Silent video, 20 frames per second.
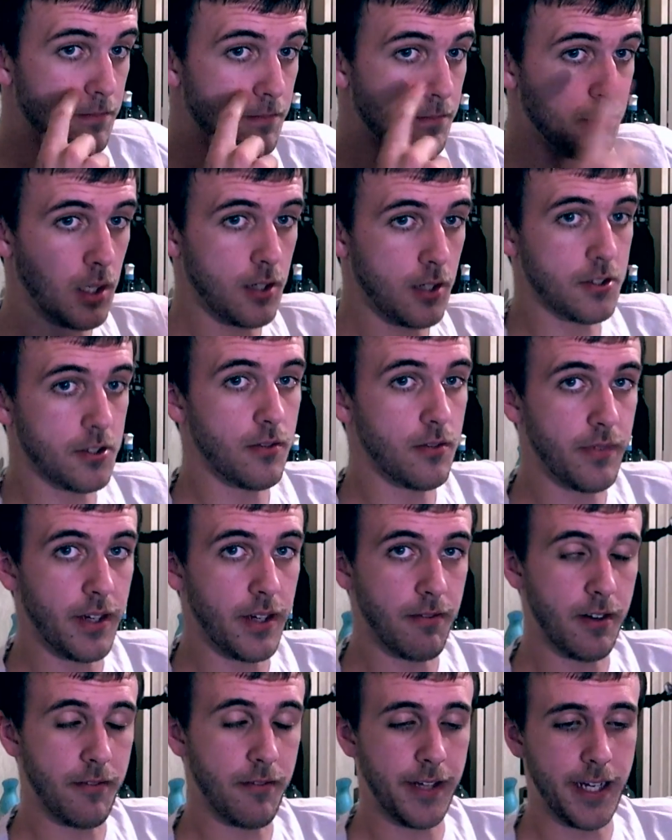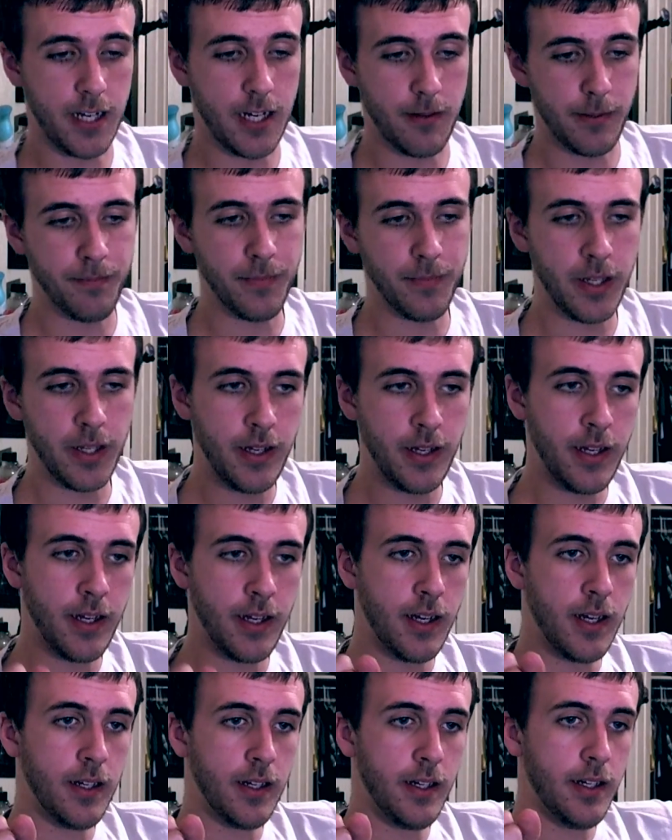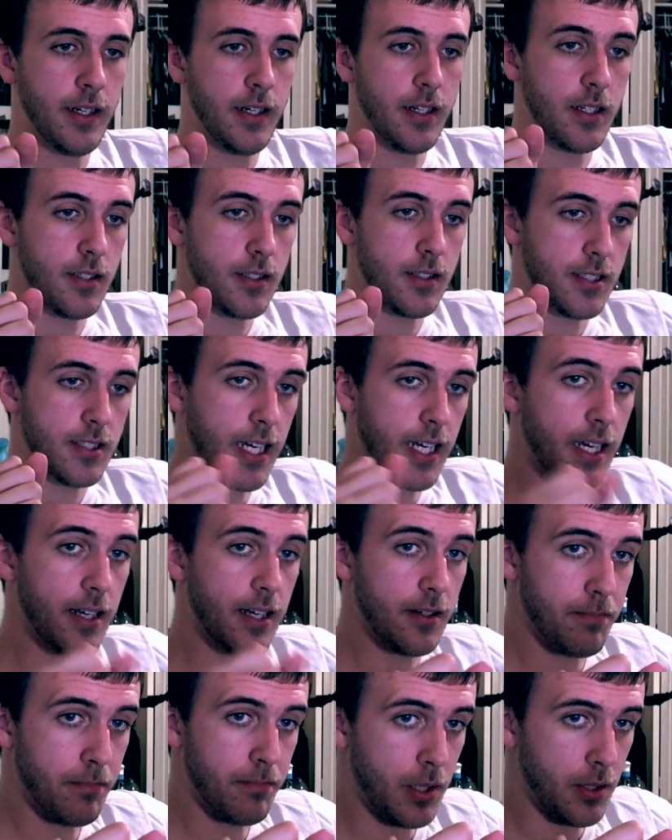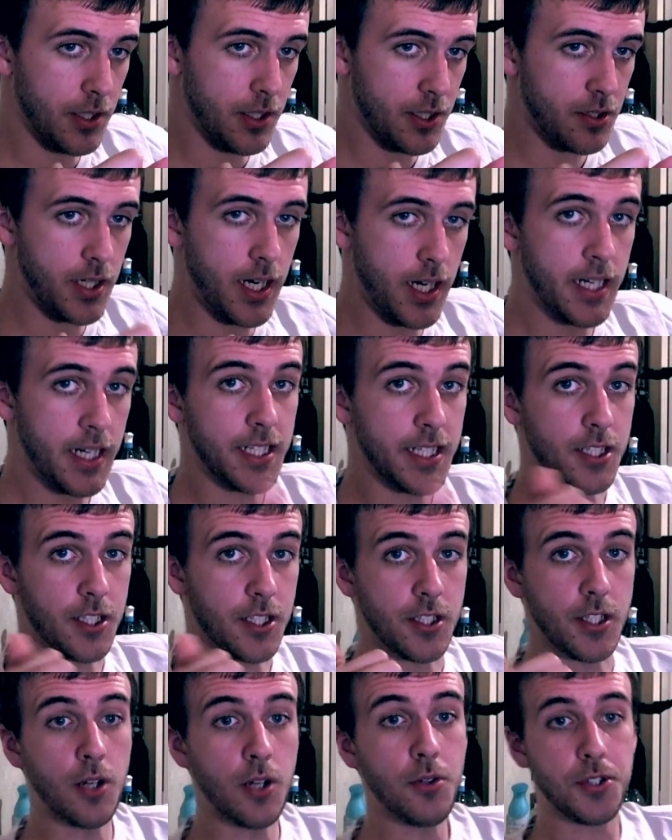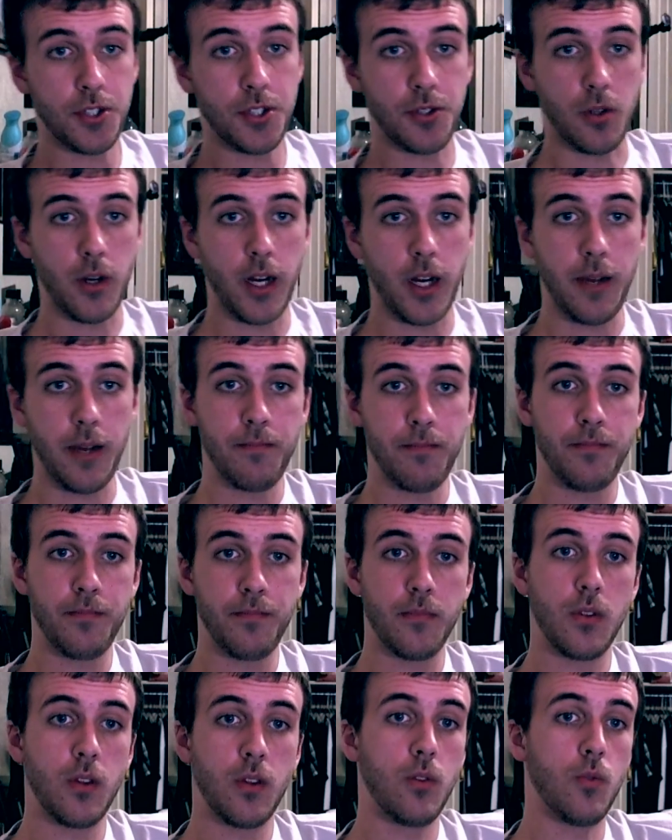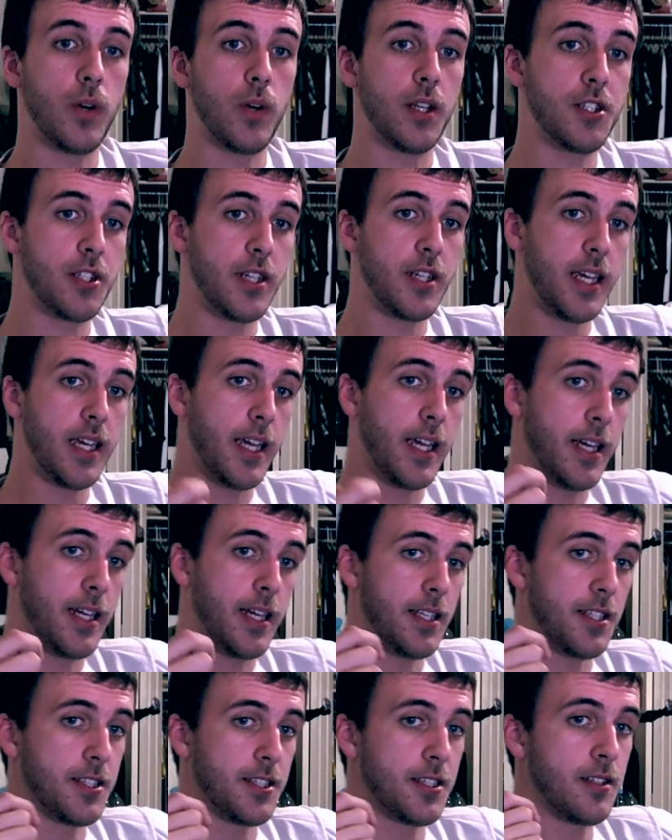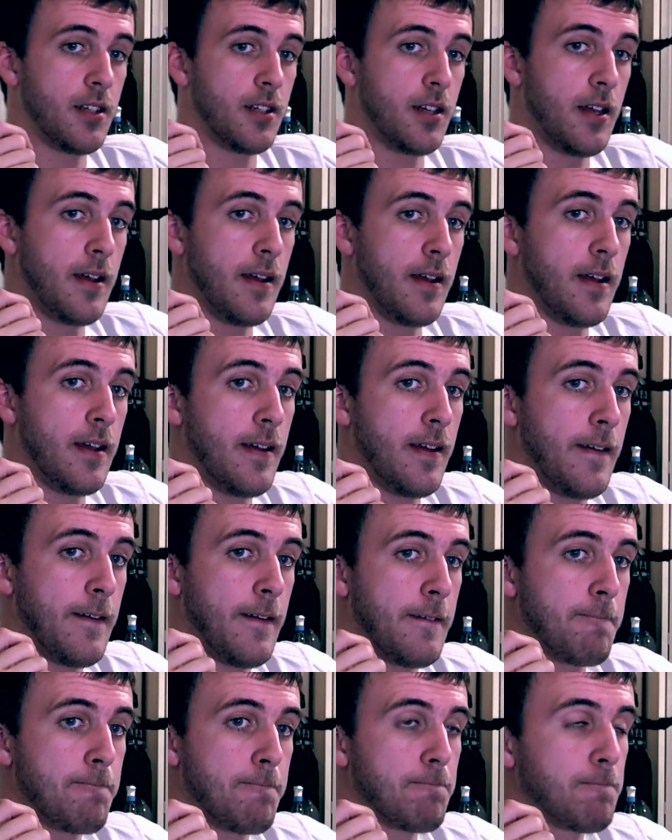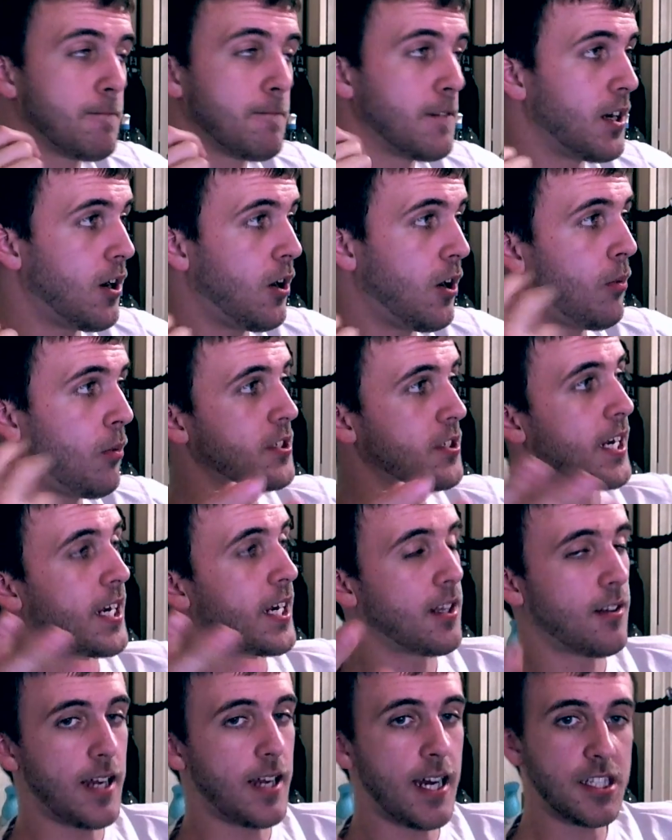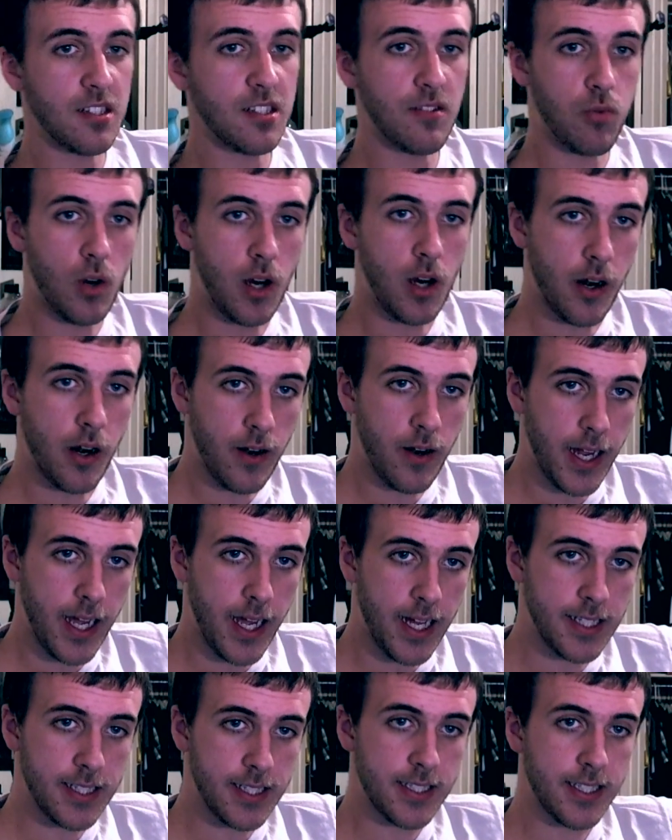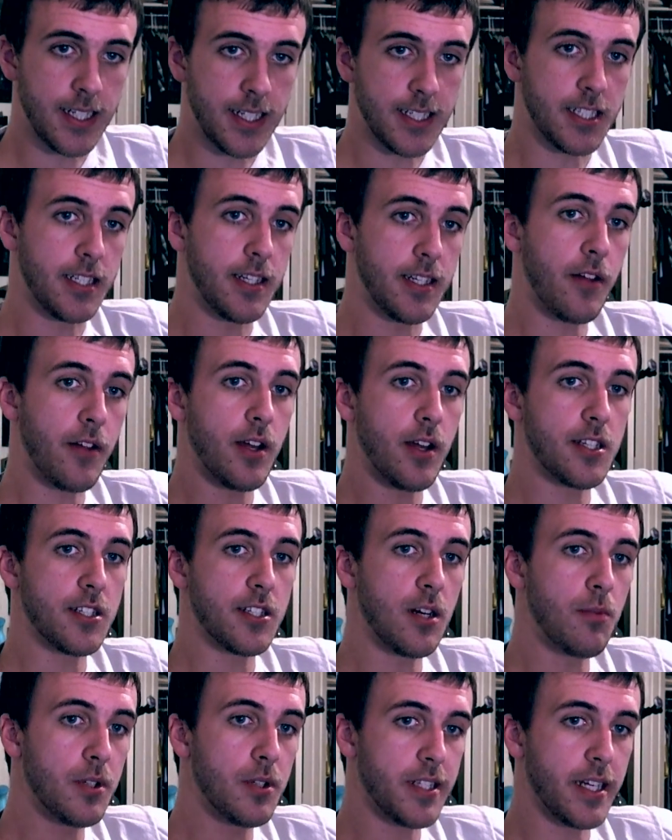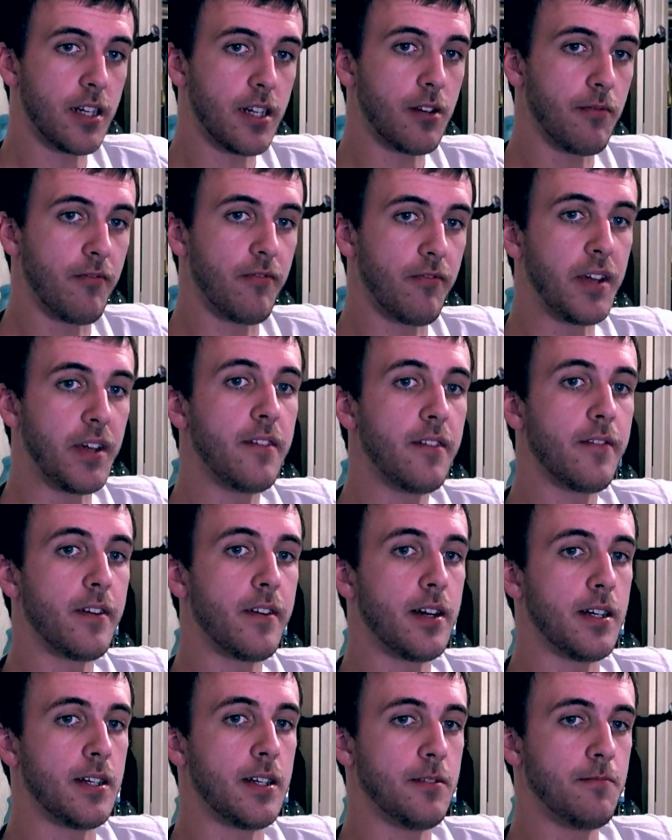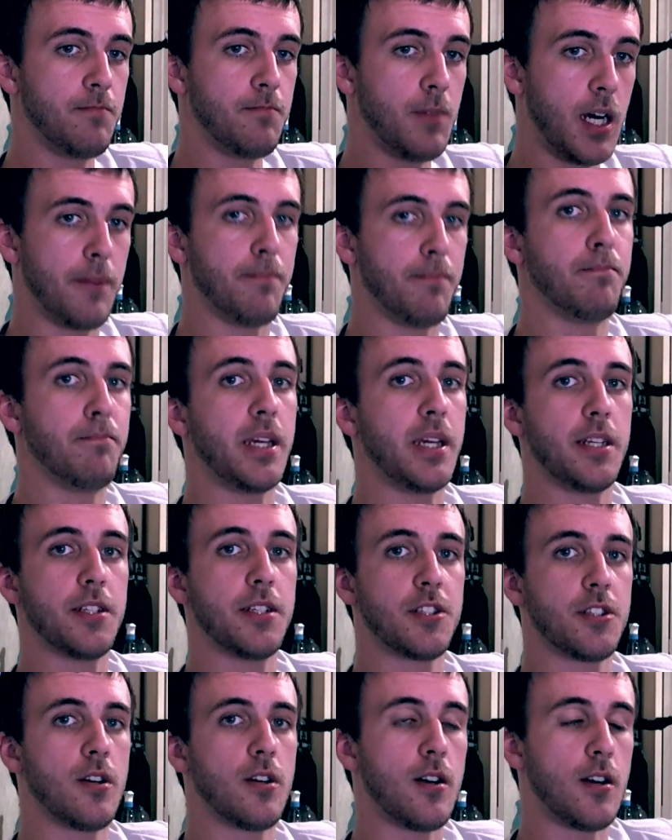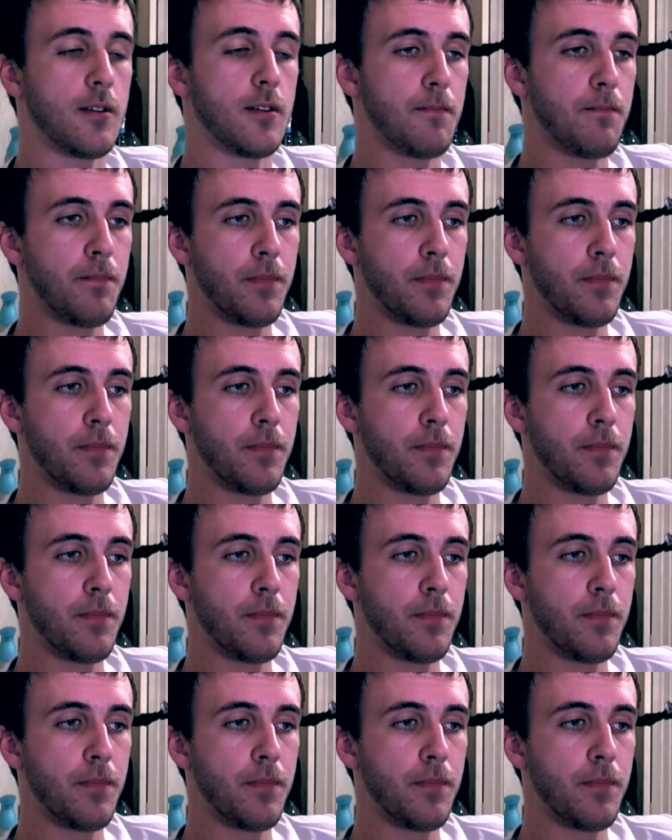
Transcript: Personal favorite of the album. Second bonus track is Ghost Story, which is almost like Glass of Water-esque. It's almost like a Viva upbeat song.